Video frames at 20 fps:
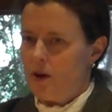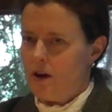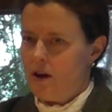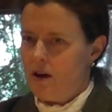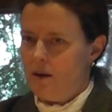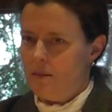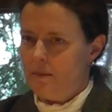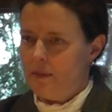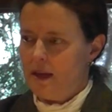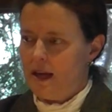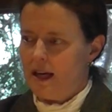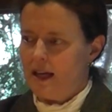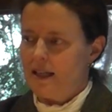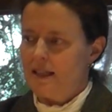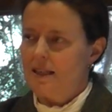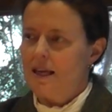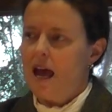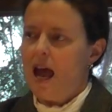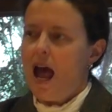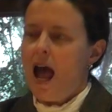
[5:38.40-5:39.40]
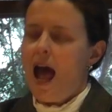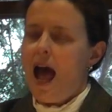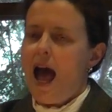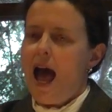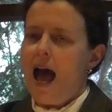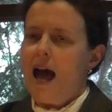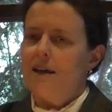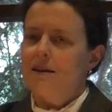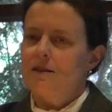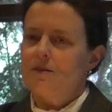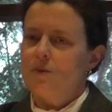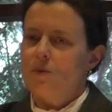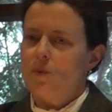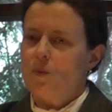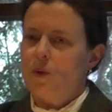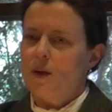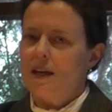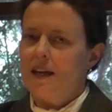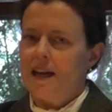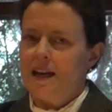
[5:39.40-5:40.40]
complex. And
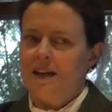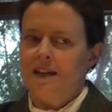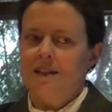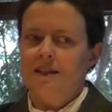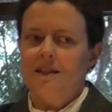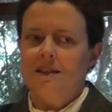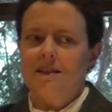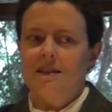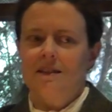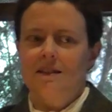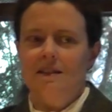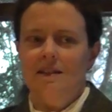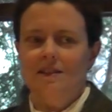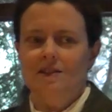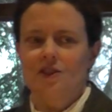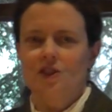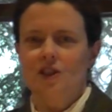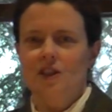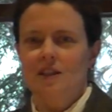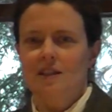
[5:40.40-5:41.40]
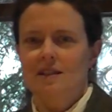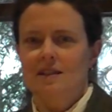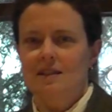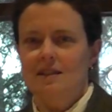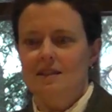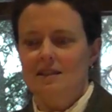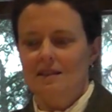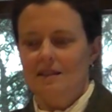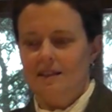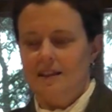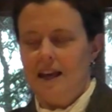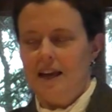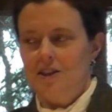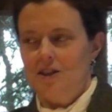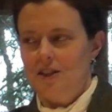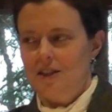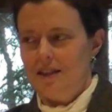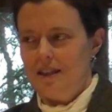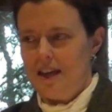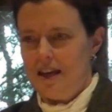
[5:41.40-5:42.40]
we can't just
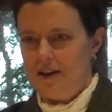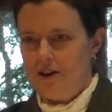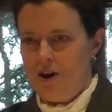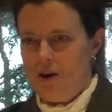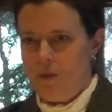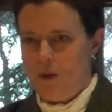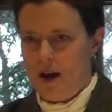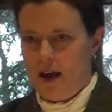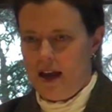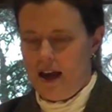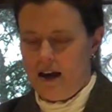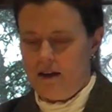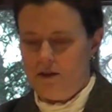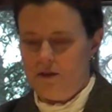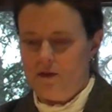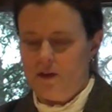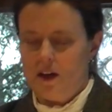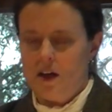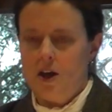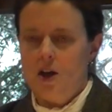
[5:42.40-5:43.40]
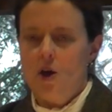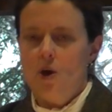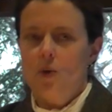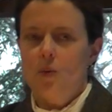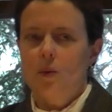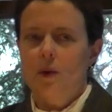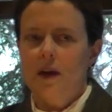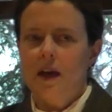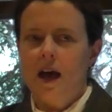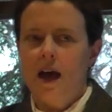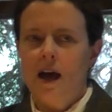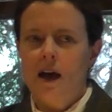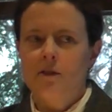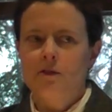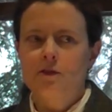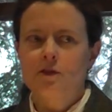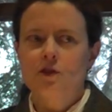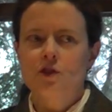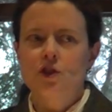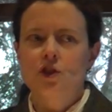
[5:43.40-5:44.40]
legislate our way out of it. We
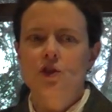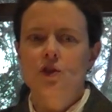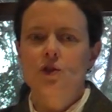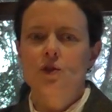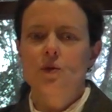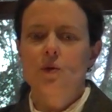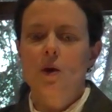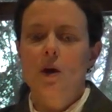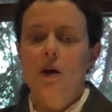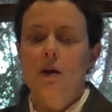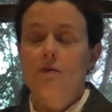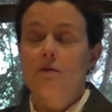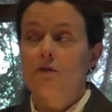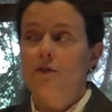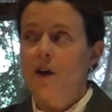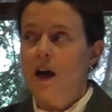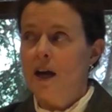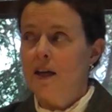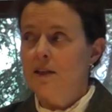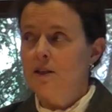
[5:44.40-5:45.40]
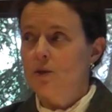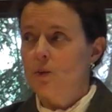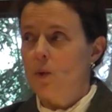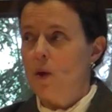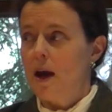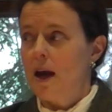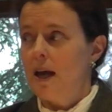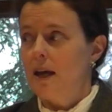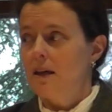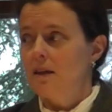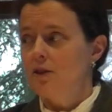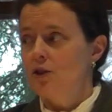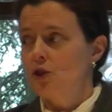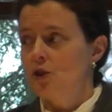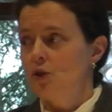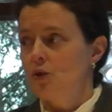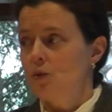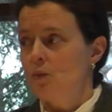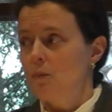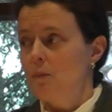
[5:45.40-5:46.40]
have to find a way
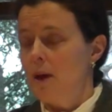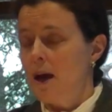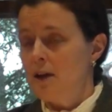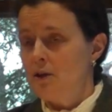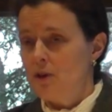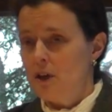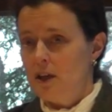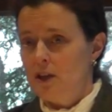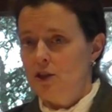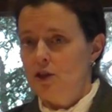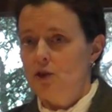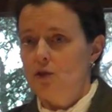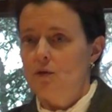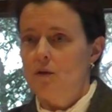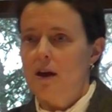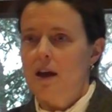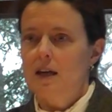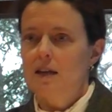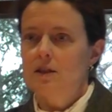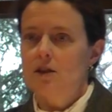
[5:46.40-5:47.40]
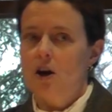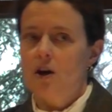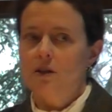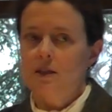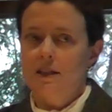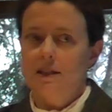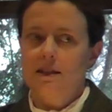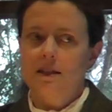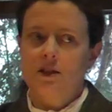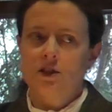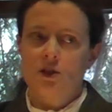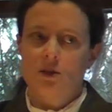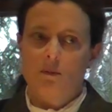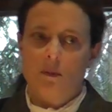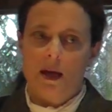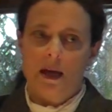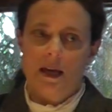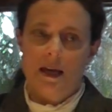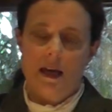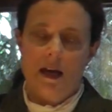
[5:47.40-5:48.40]
to better integrate our
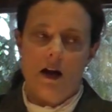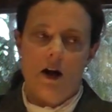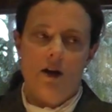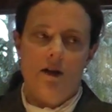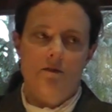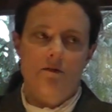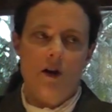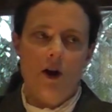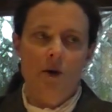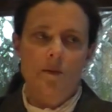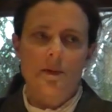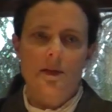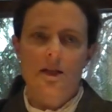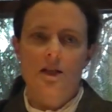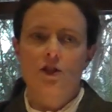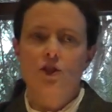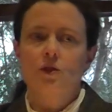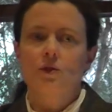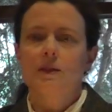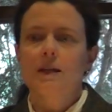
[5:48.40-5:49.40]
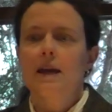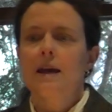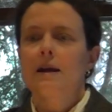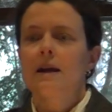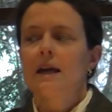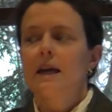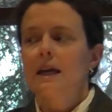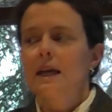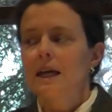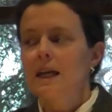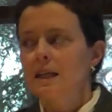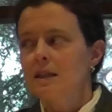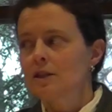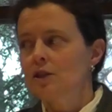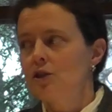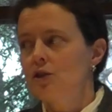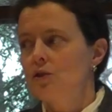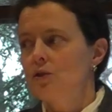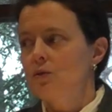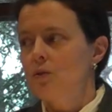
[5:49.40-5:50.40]
decision-making on environment issues
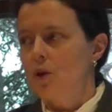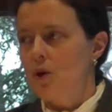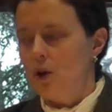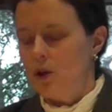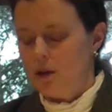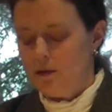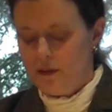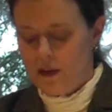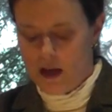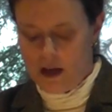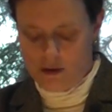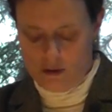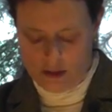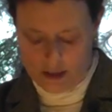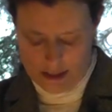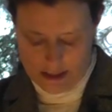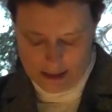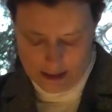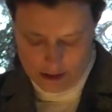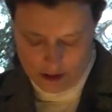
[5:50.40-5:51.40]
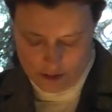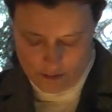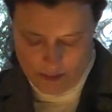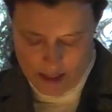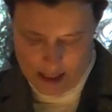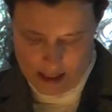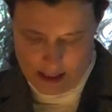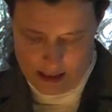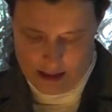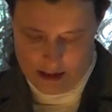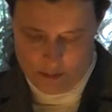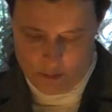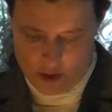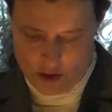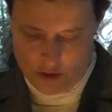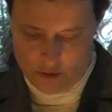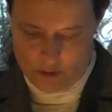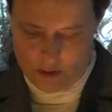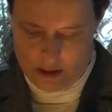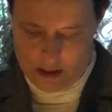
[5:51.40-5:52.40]
into all of the other decision-making that we
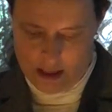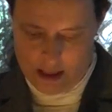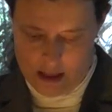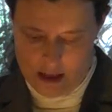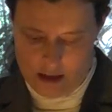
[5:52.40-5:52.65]
do at the